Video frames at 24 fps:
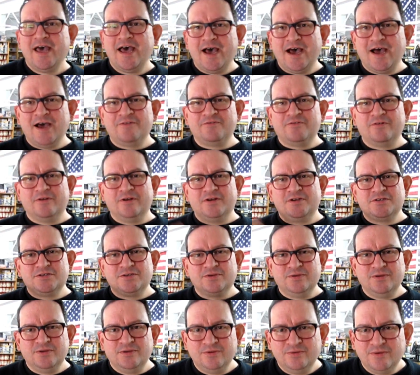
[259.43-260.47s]
after I
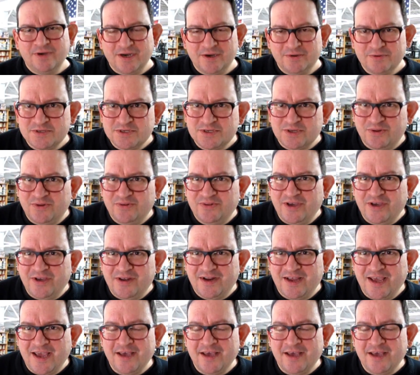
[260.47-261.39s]
show you how it's all done.